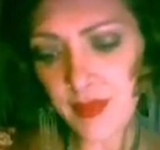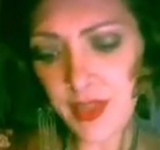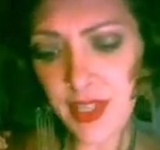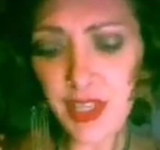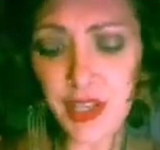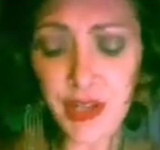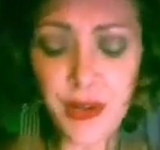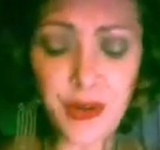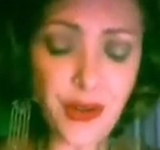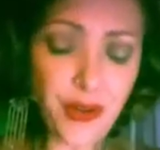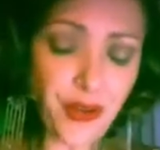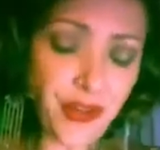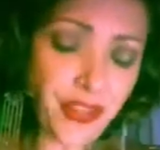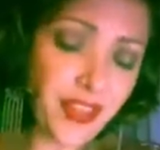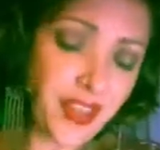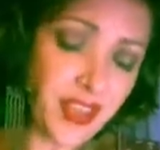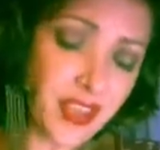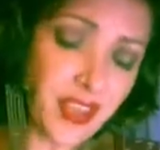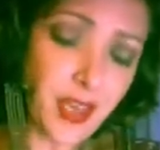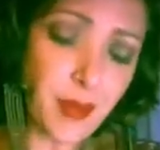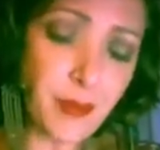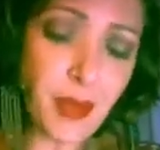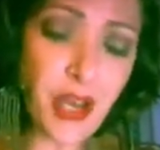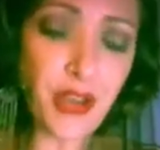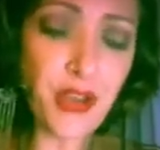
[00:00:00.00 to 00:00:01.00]
you know, you're
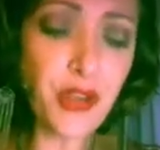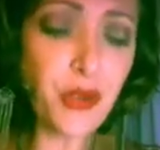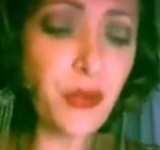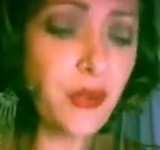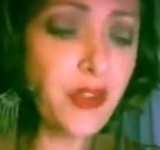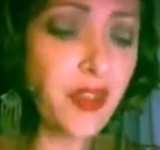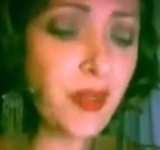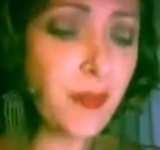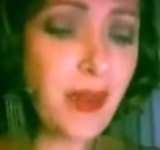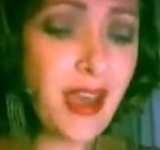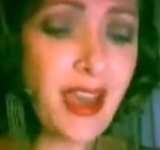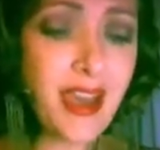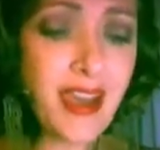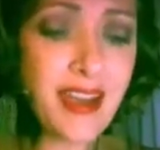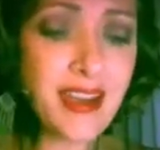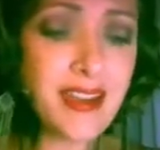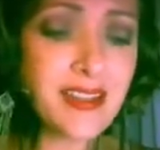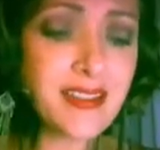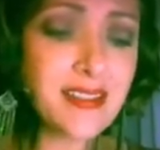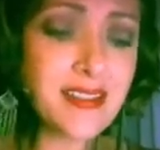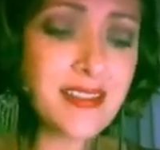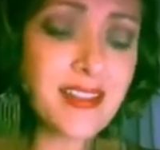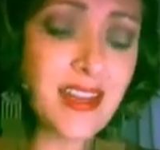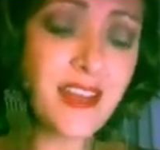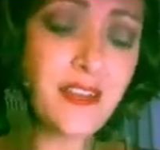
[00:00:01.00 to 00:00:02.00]
thinking about you in the
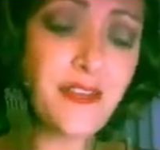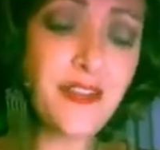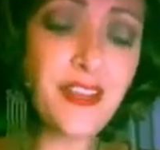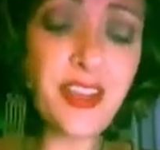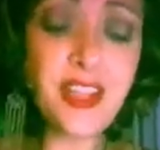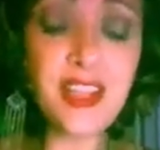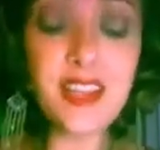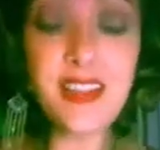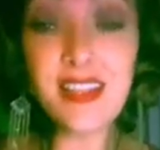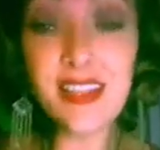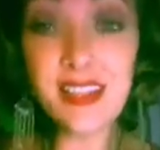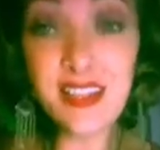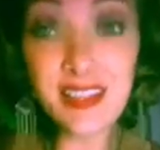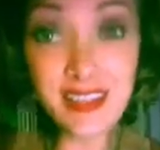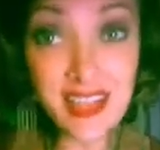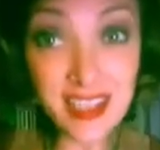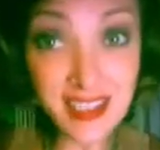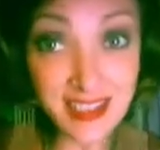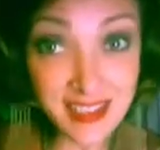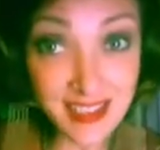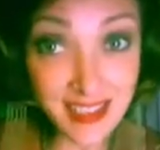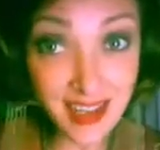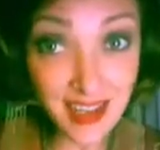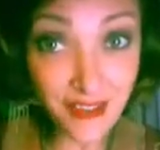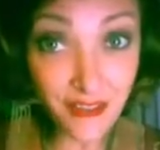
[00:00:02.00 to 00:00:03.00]
past. I feel like that
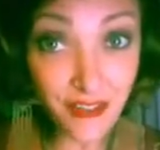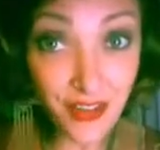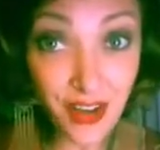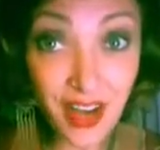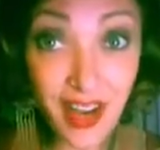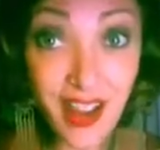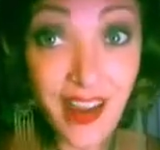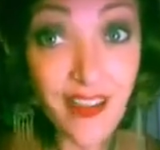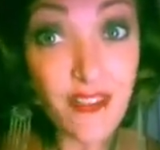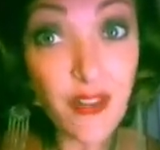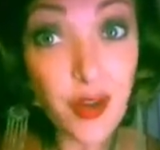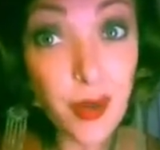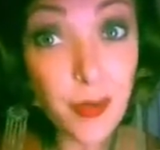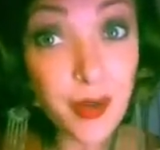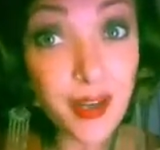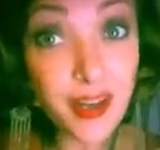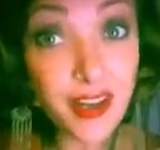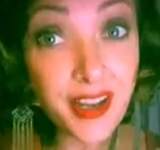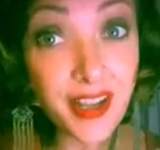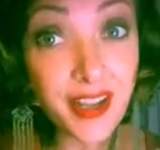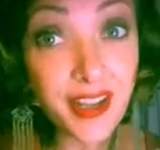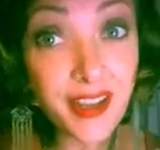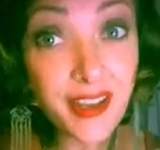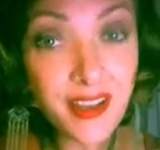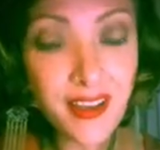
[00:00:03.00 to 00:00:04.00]
that's not for
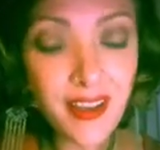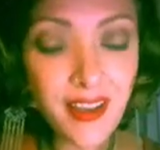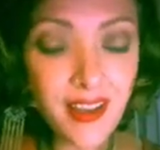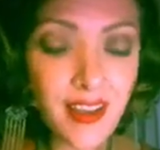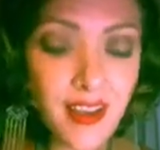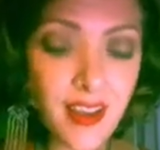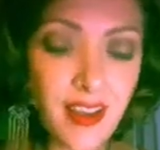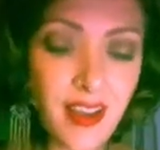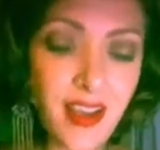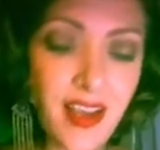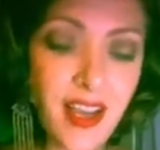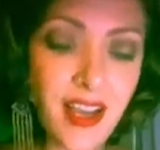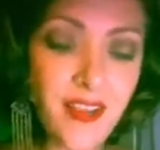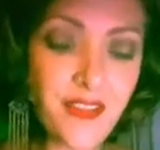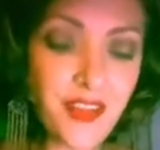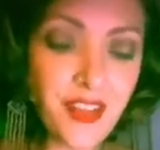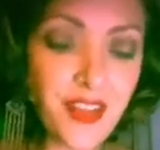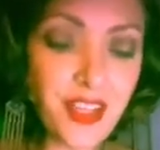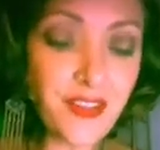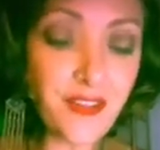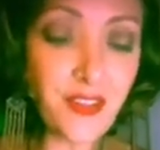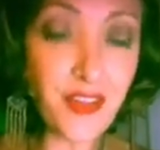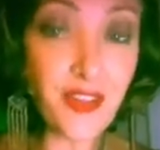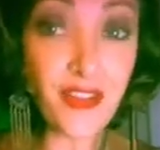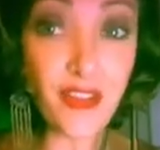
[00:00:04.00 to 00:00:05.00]
everybody. I feel
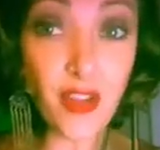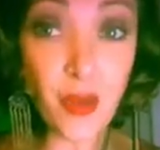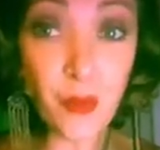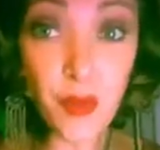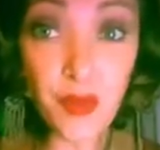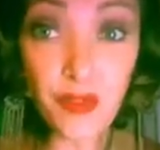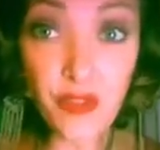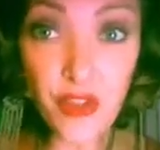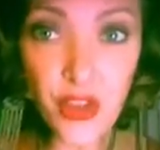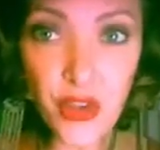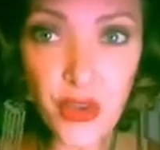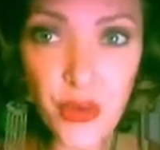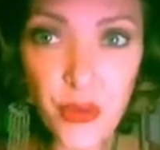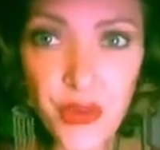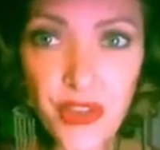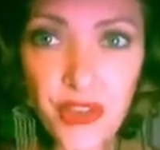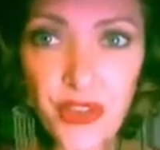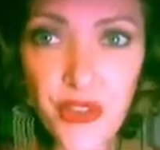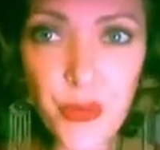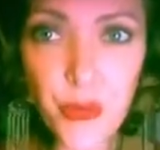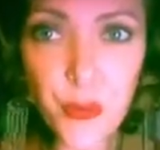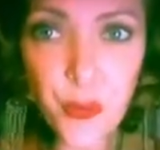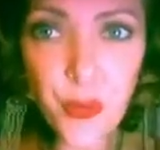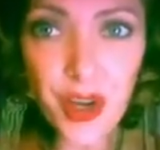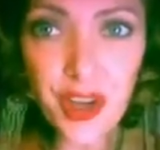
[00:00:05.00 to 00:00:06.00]
like for some of you,
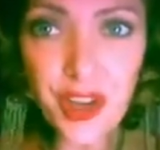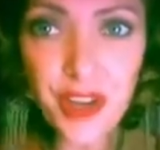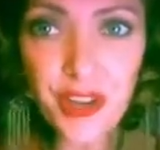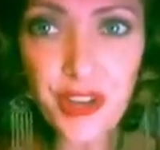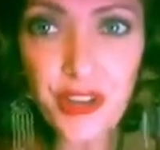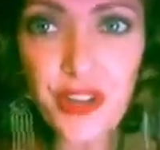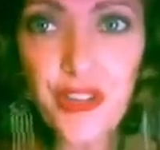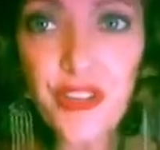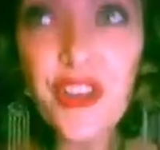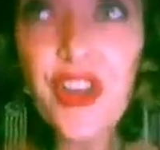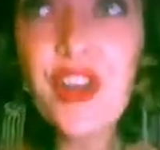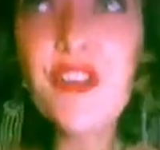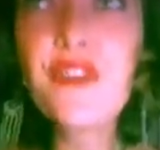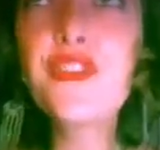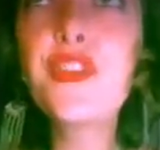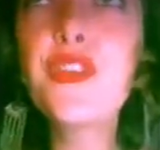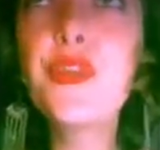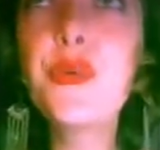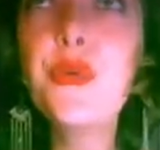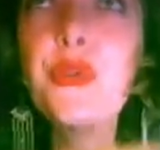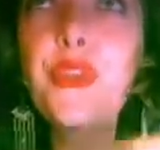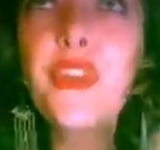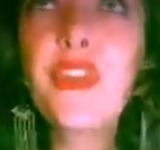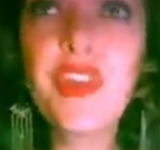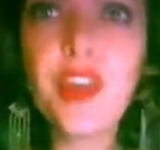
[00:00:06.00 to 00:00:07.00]
it's spreading yourself
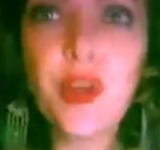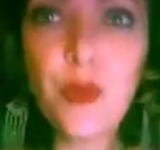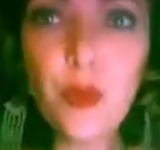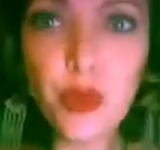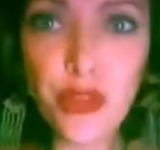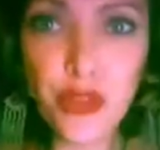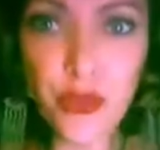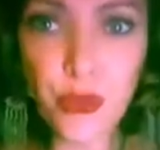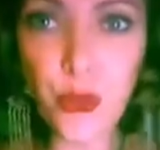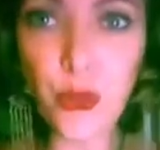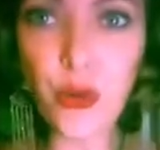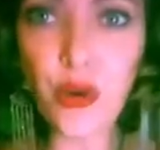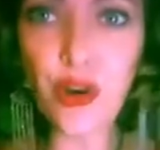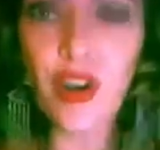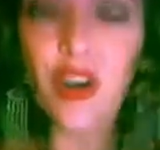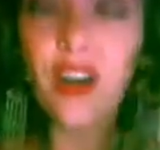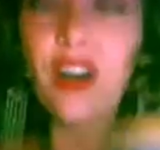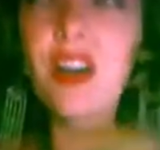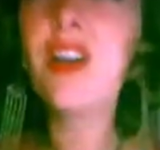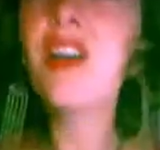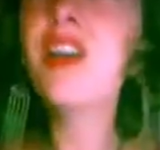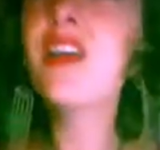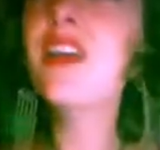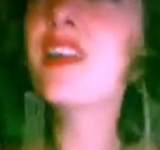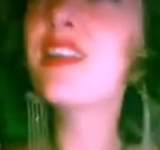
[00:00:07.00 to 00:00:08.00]
too thin with
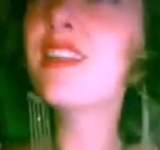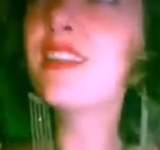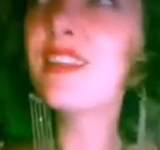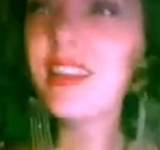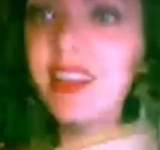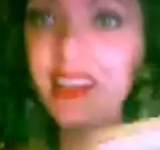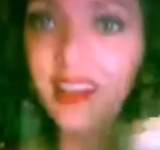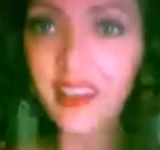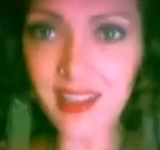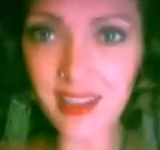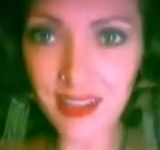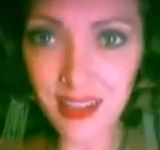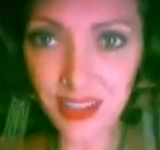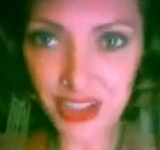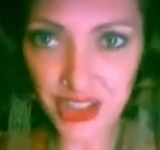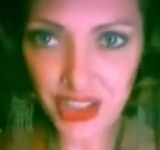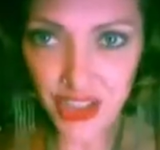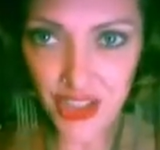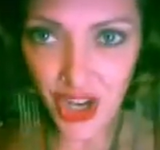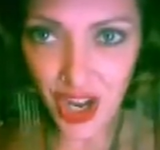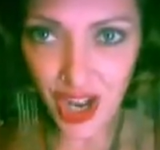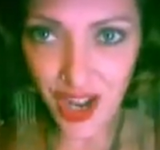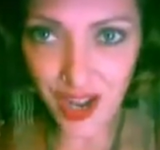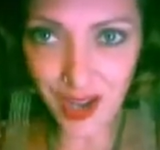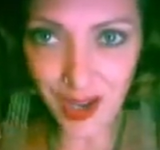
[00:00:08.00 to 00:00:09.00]
your like
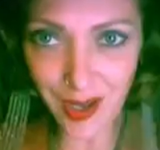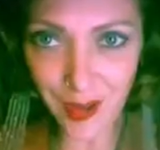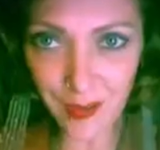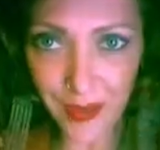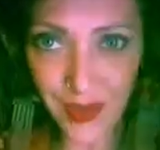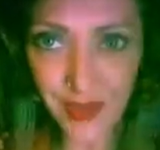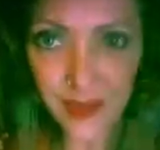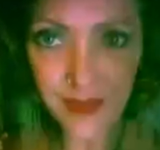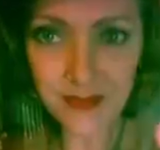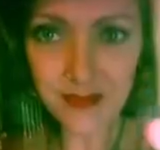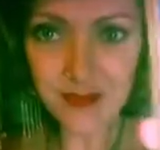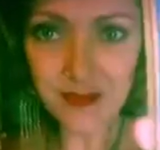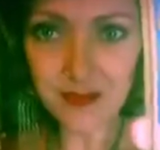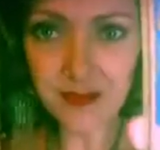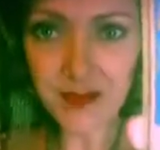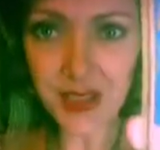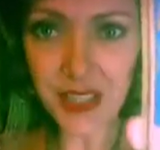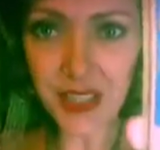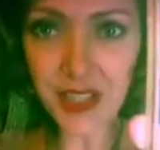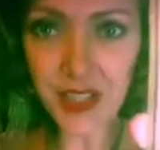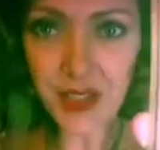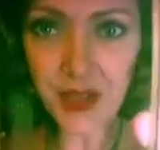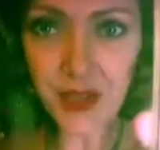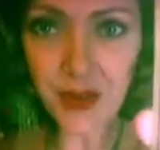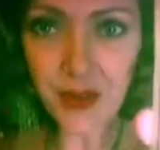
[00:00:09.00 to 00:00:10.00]
job,
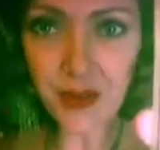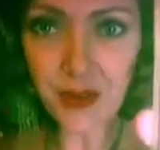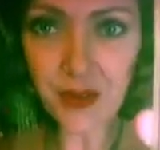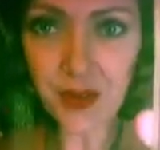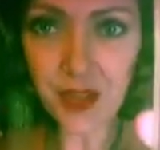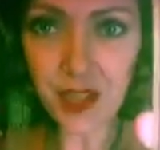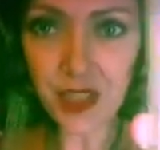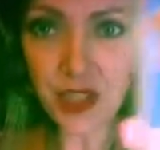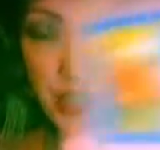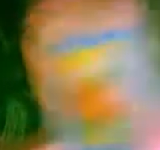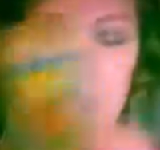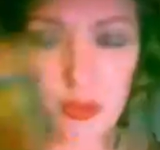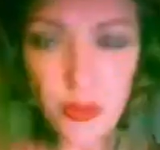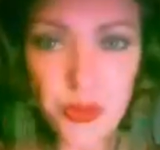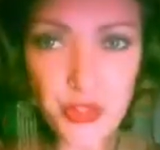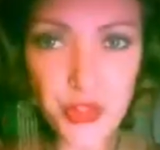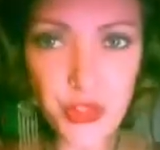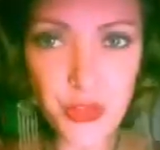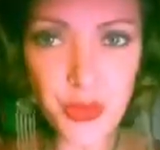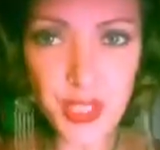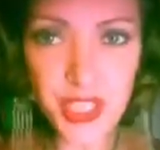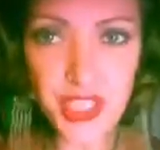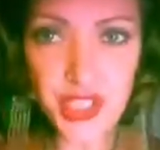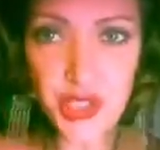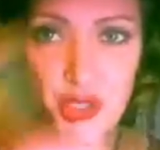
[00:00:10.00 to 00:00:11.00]
you know,
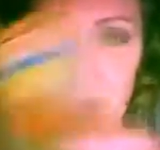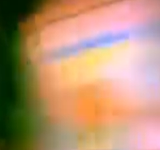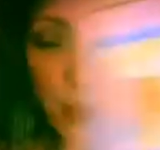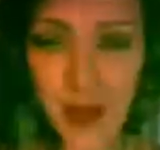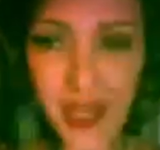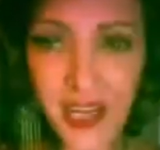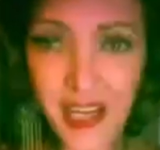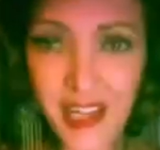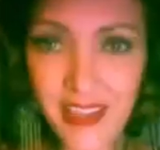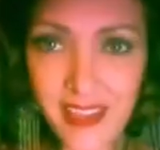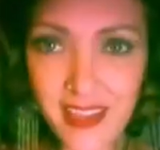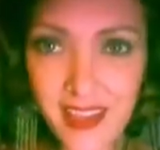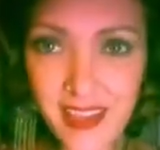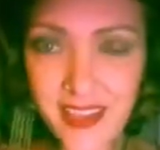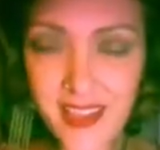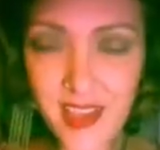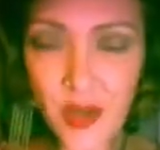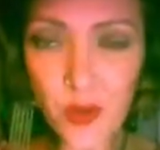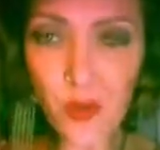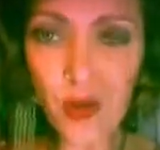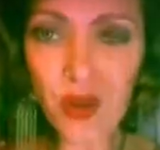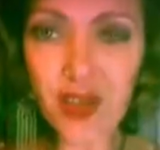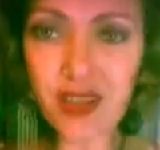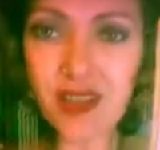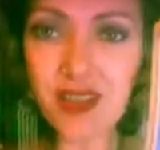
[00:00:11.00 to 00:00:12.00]
doing too many things
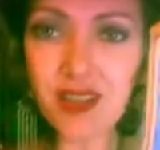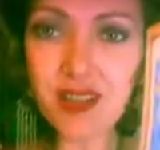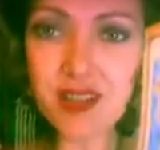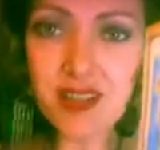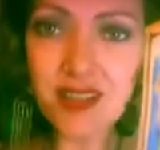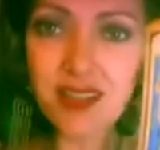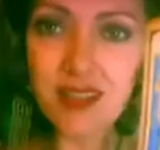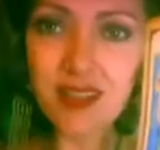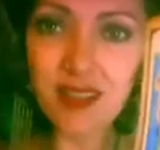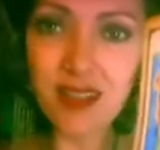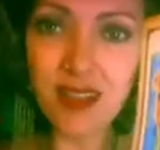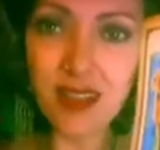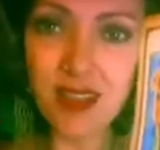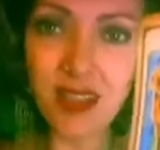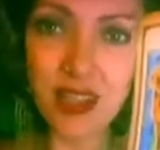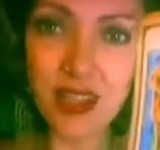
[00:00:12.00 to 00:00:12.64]
at once